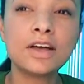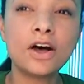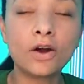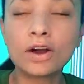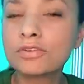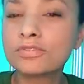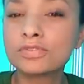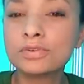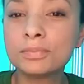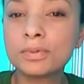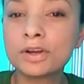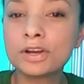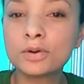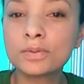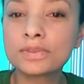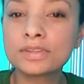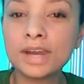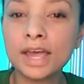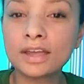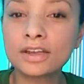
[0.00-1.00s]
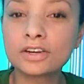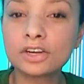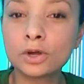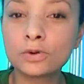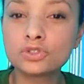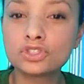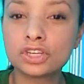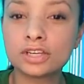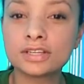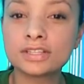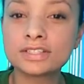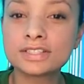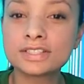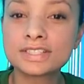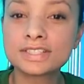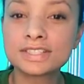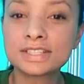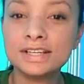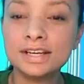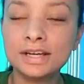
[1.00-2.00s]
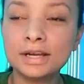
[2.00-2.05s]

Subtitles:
aren't familiar with Nacogdoches.